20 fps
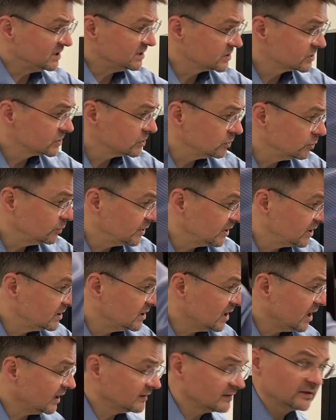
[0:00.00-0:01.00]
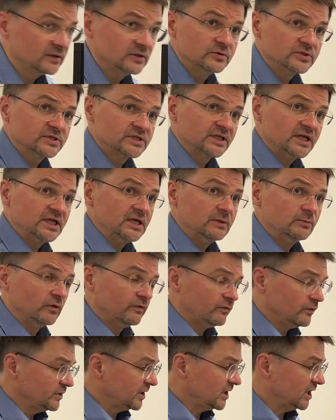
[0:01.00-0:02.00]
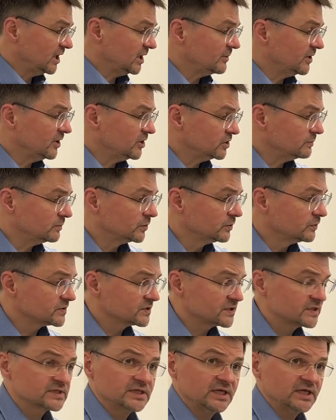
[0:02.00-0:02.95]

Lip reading: So we cannot use it anymore for the calibration process.